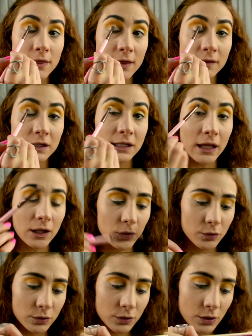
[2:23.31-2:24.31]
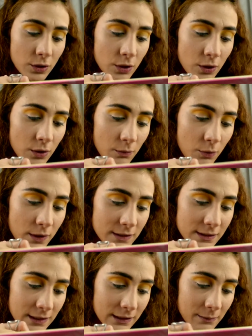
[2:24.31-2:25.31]
than the yellow. Voy a
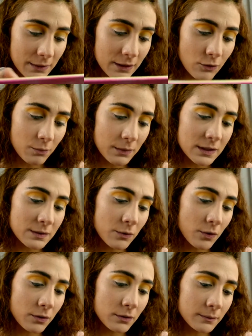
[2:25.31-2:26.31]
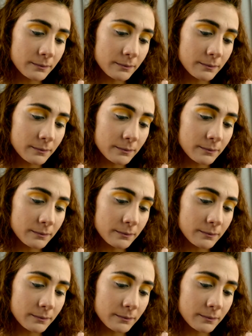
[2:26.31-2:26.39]
hacer exactamente lo mismo